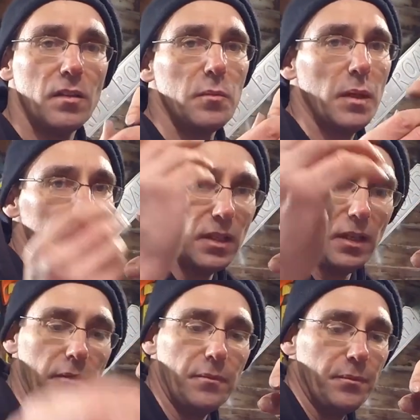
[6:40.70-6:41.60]
Spacer,
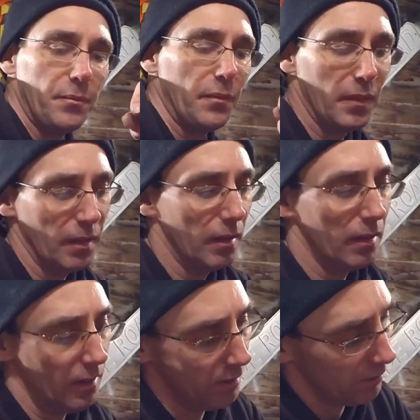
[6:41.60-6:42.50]

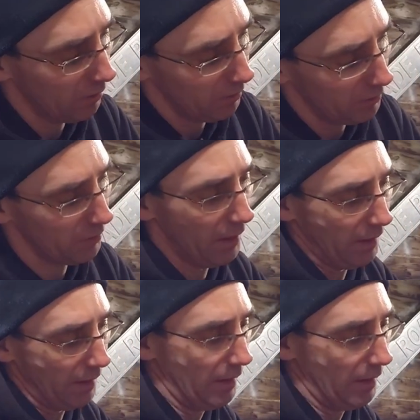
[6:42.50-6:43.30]
don't lose that.